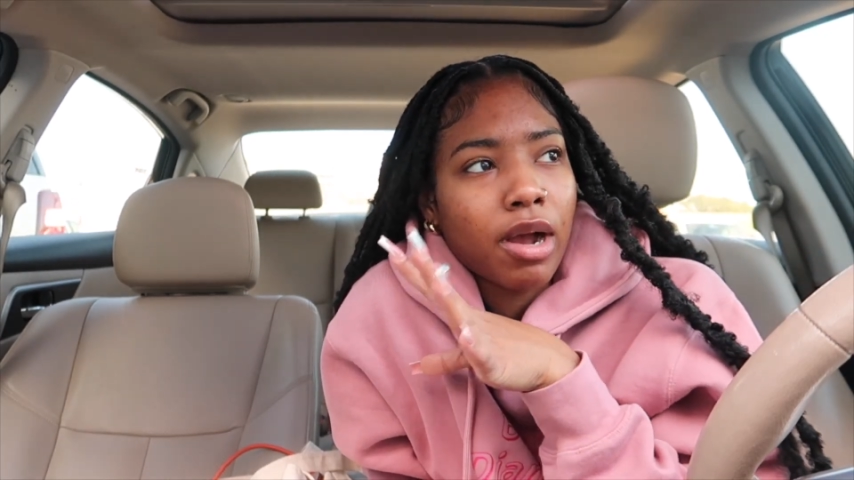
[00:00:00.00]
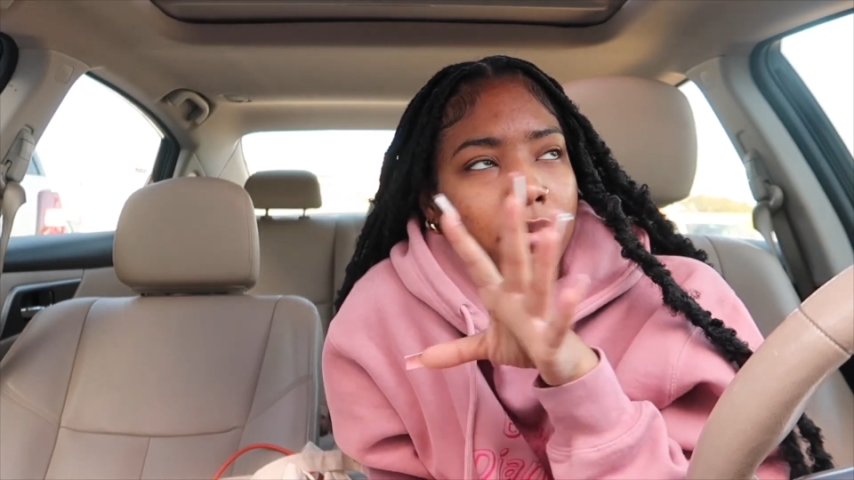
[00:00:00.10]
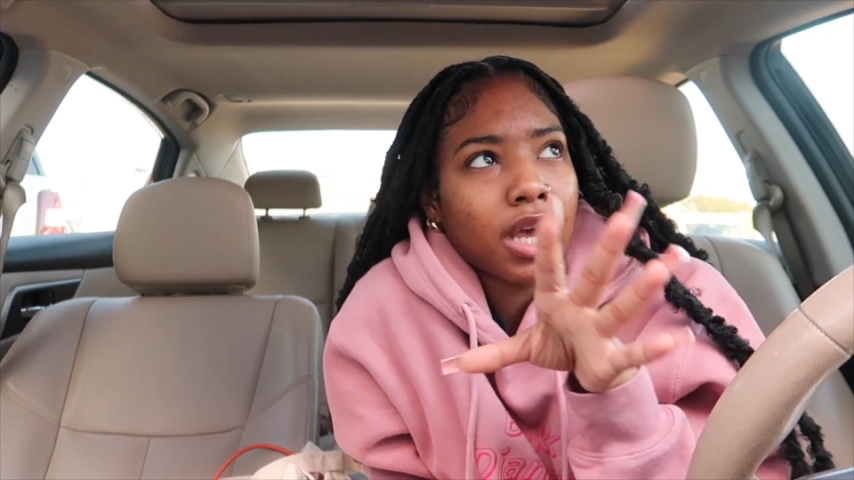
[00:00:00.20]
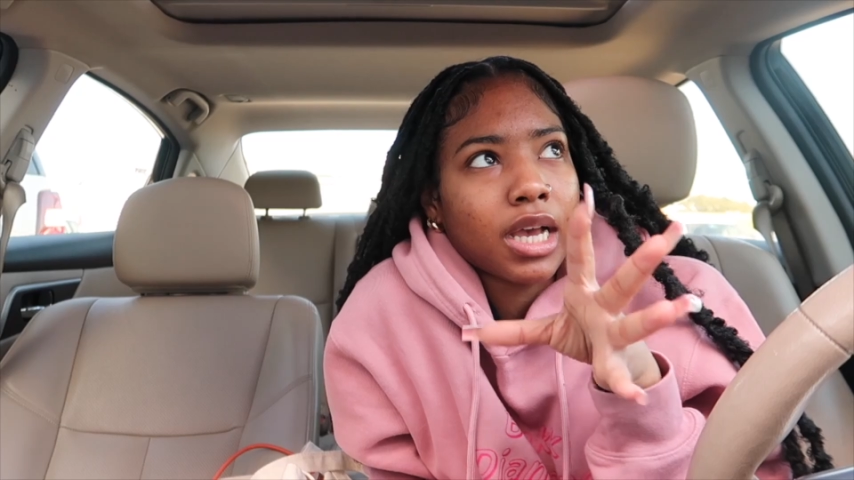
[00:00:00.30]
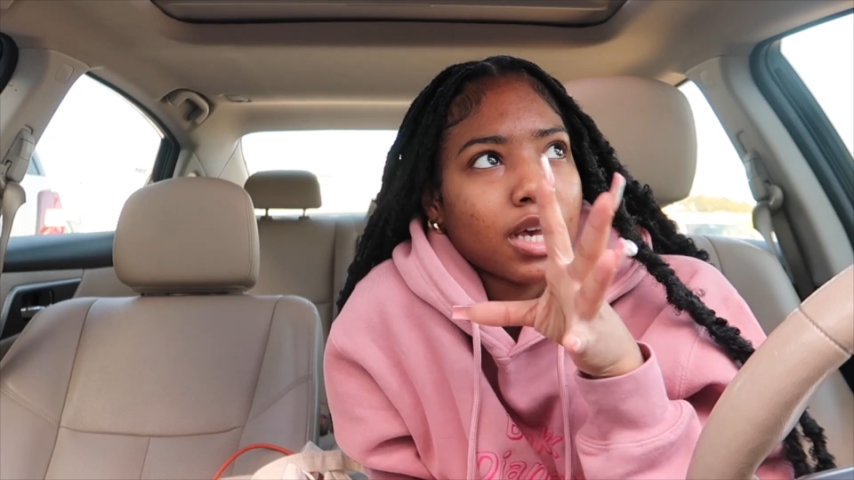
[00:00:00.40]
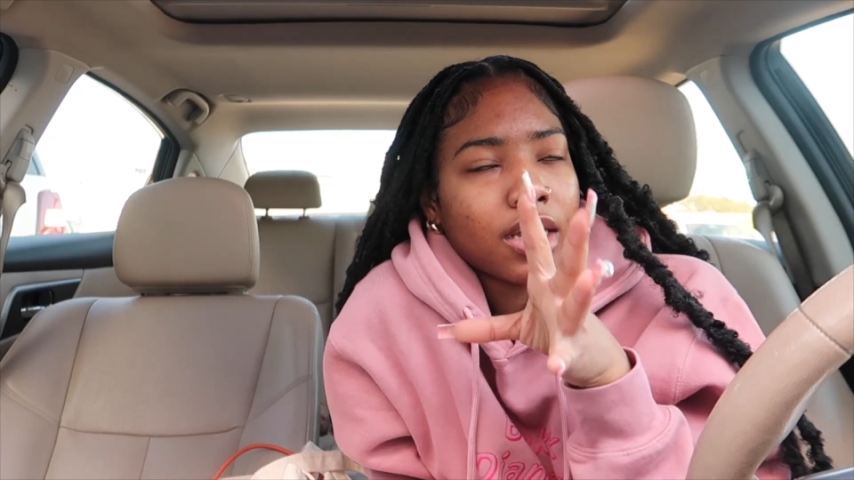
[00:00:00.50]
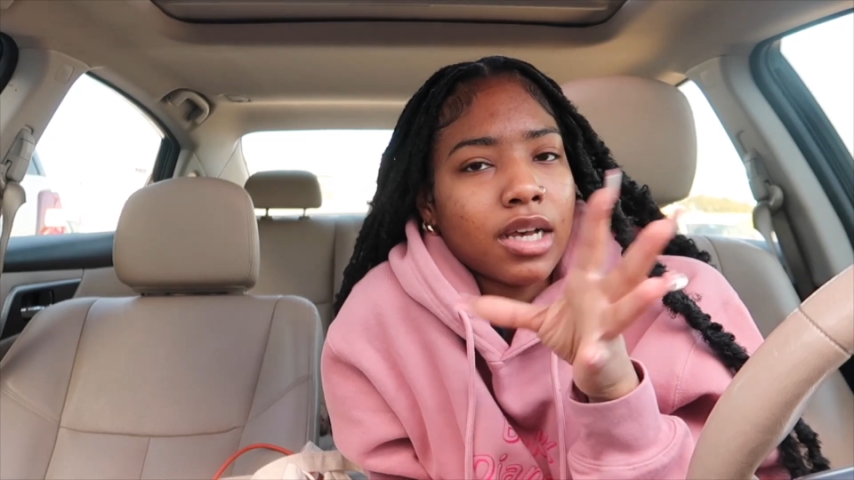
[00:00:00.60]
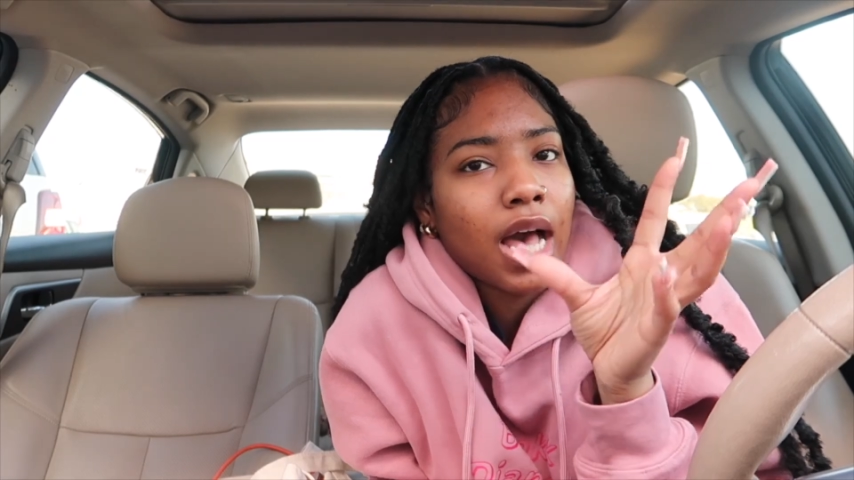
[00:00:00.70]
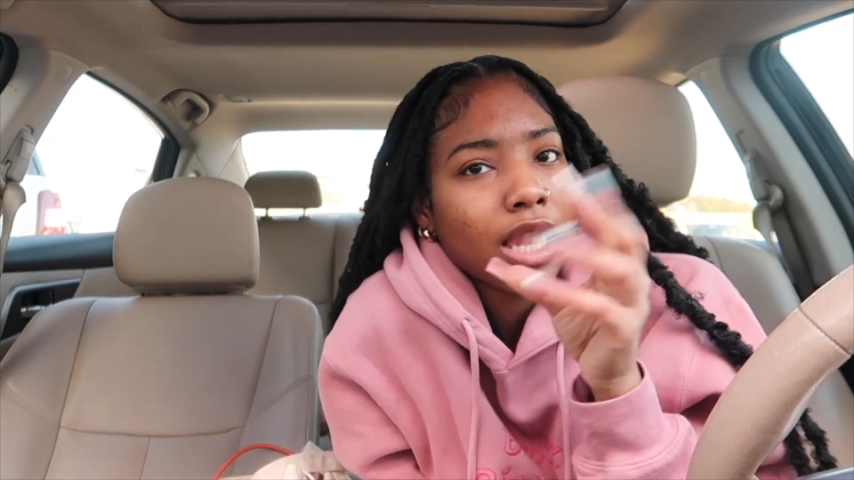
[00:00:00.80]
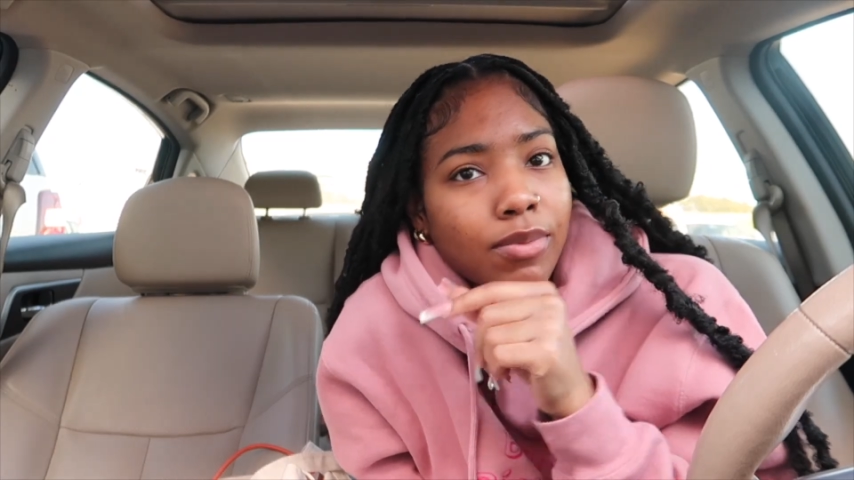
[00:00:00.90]
I'm like
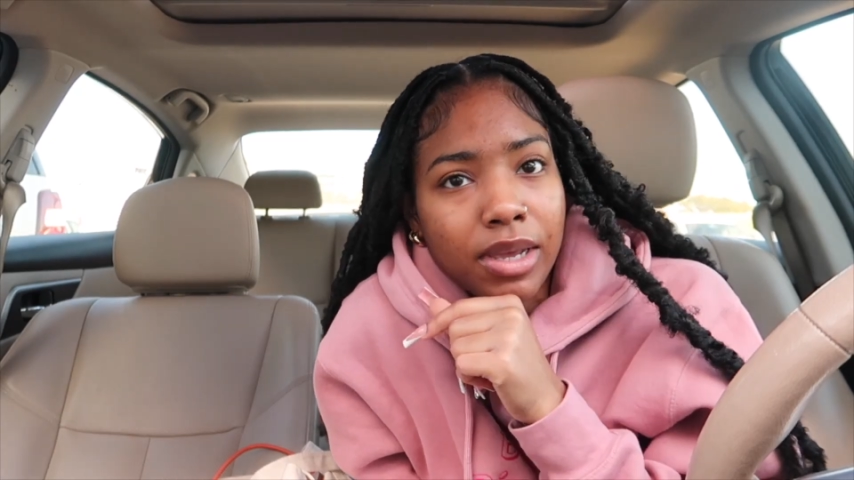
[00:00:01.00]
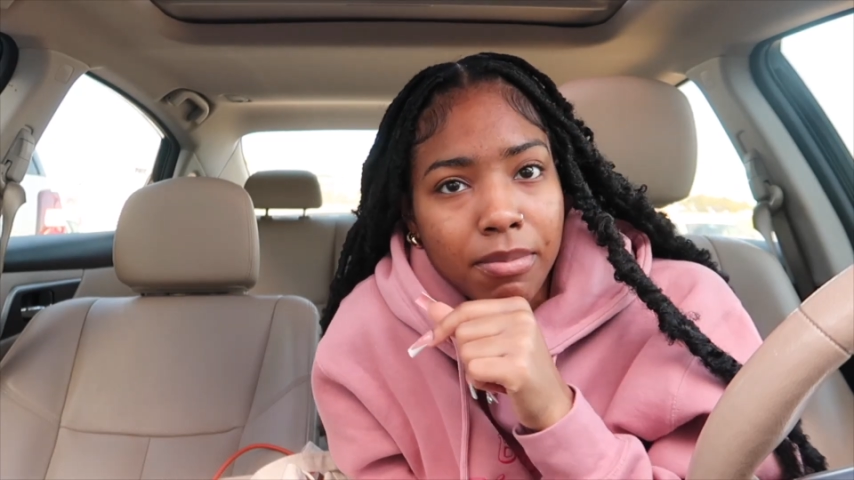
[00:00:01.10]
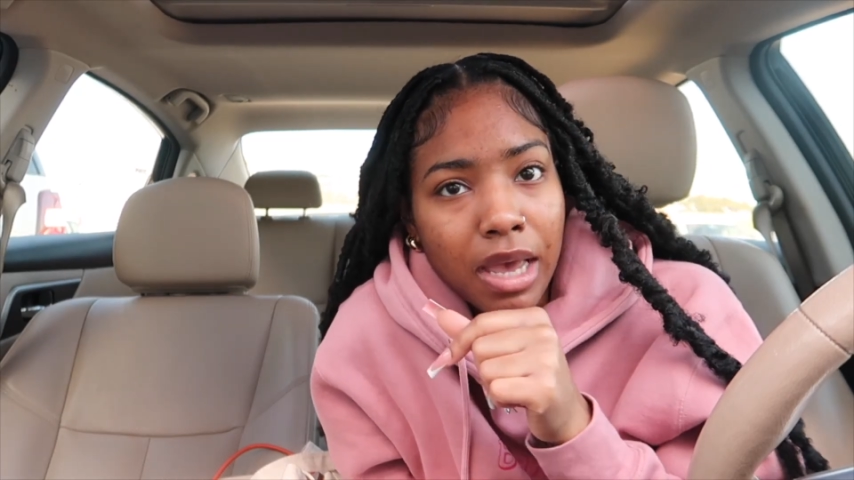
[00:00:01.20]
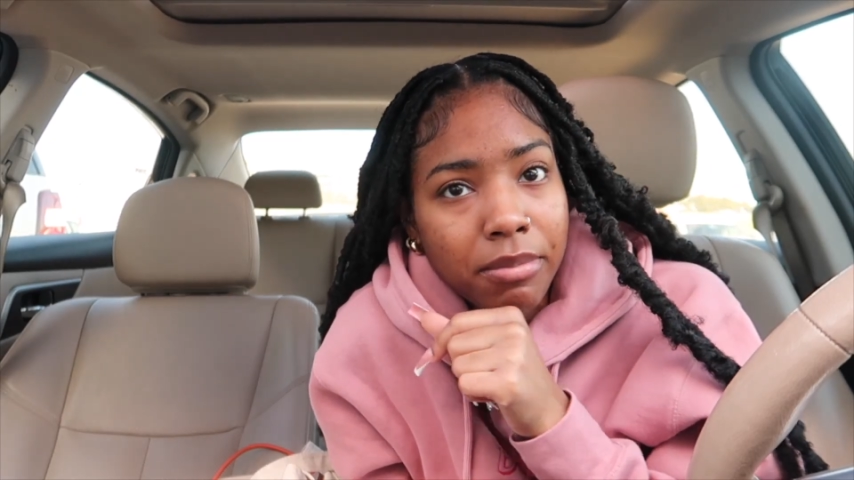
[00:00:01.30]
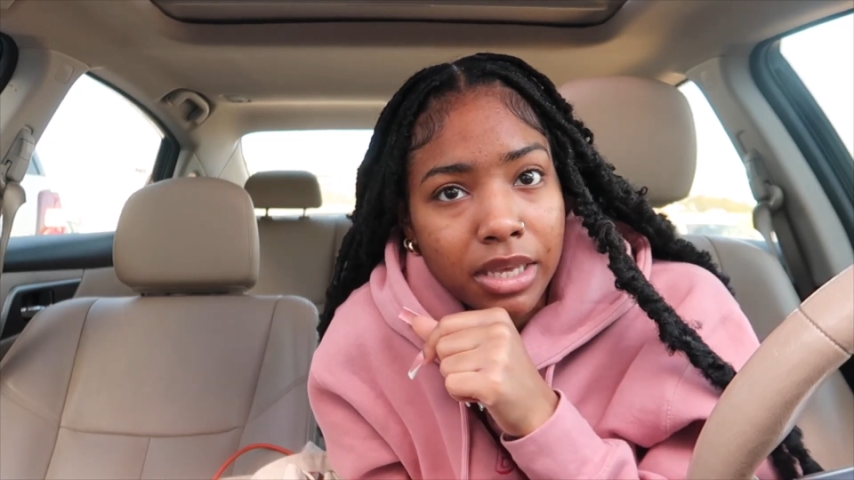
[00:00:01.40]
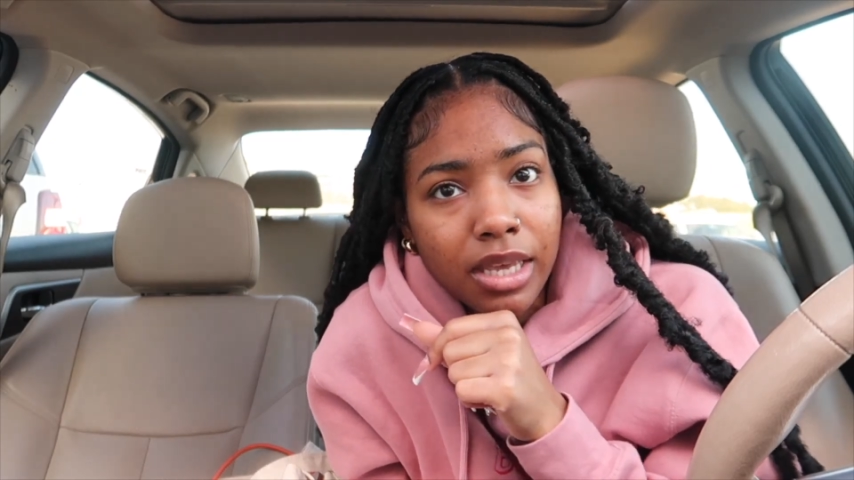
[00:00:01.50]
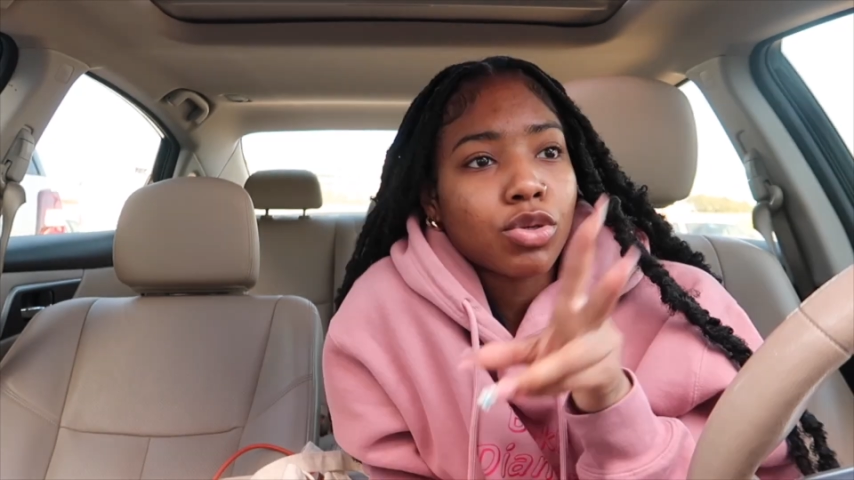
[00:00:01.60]
a Halloween baby,